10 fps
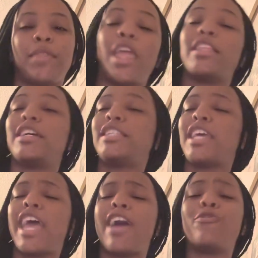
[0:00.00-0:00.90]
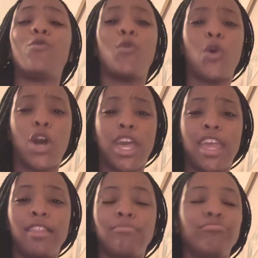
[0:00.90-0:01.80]
Does it have
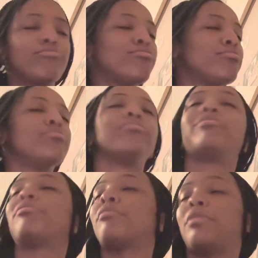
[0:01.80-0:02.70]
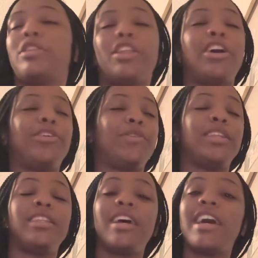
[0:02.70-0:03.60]
one? No,
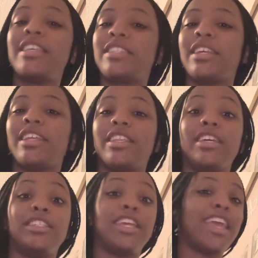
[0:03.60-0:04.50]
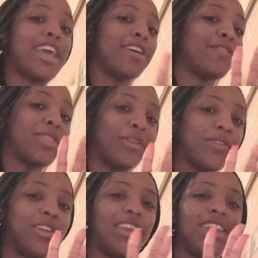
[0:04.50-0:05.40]
it doesn't. Does it have
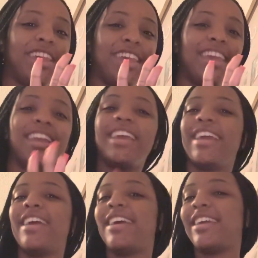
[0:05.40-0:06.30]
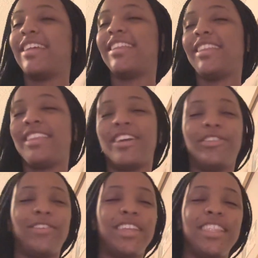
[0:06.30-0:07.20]
three?
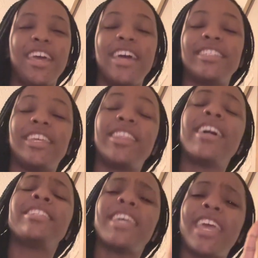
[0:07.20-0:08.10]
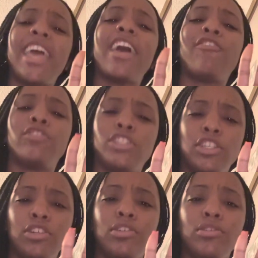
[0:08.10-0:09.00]
No, it doesn't. Does it have
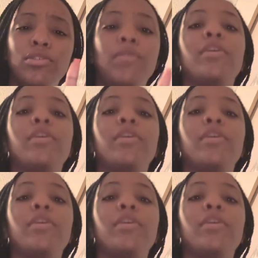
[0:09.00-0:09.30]
two?